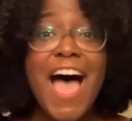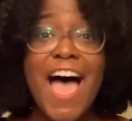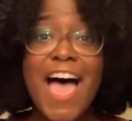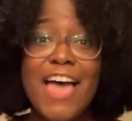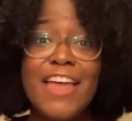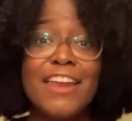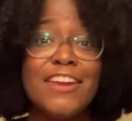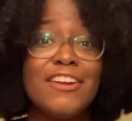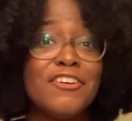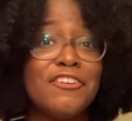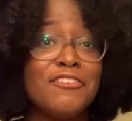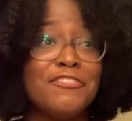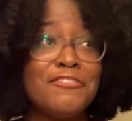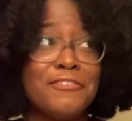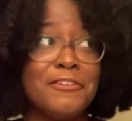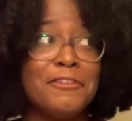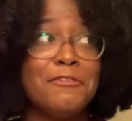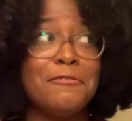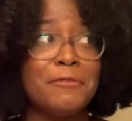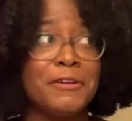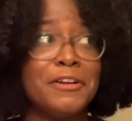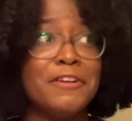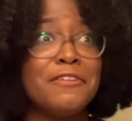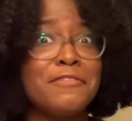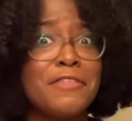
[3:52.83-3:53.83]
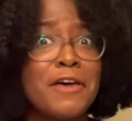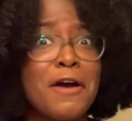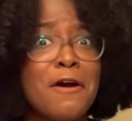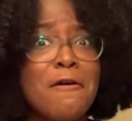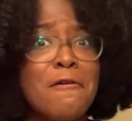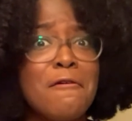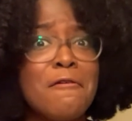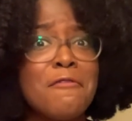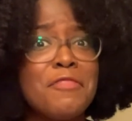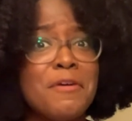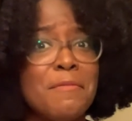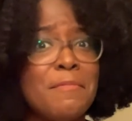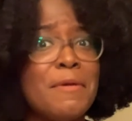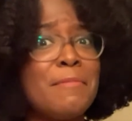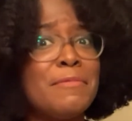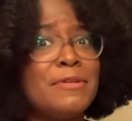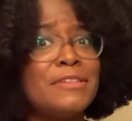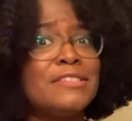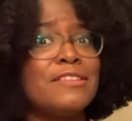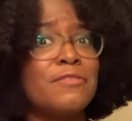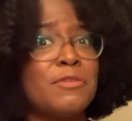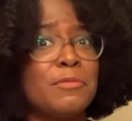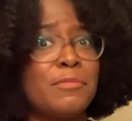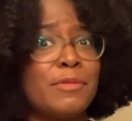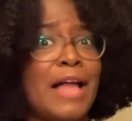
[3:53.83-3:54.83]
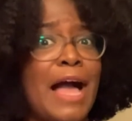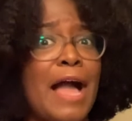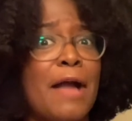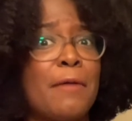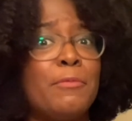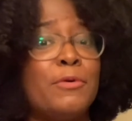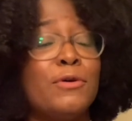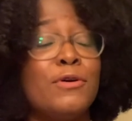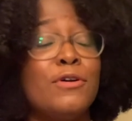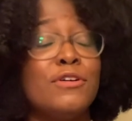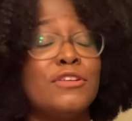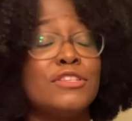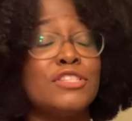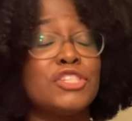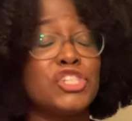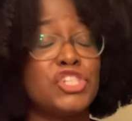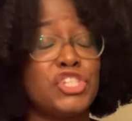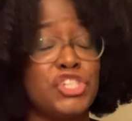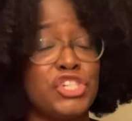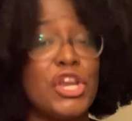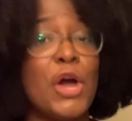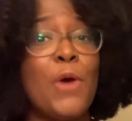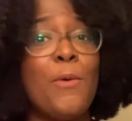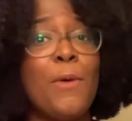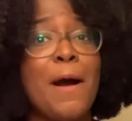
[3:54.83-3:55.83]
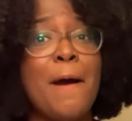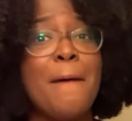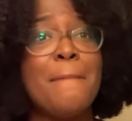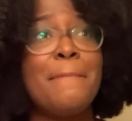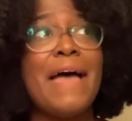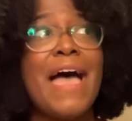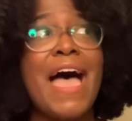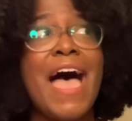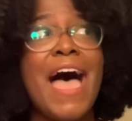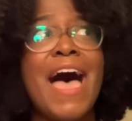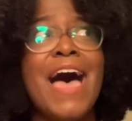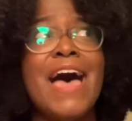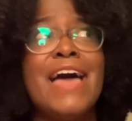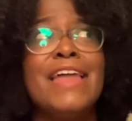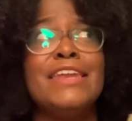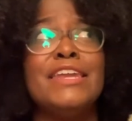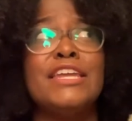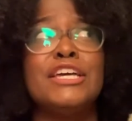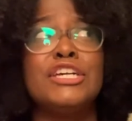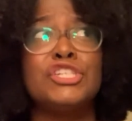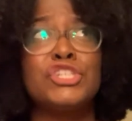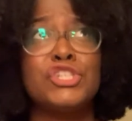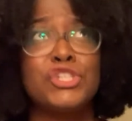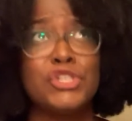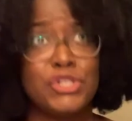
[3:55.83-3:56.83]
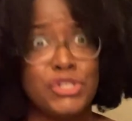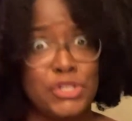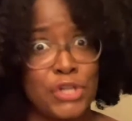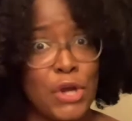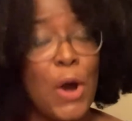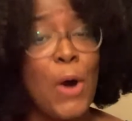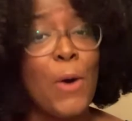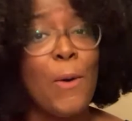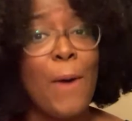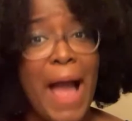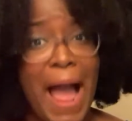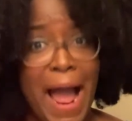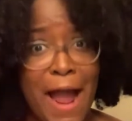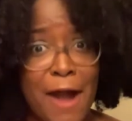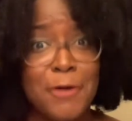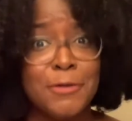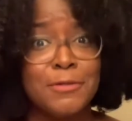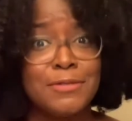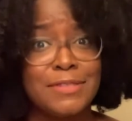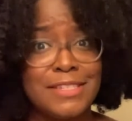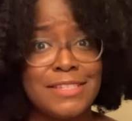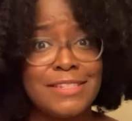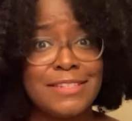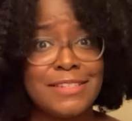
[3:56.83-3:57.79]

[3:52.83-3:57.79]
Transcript: And for real though, the members of the Black Bulls show up and show out.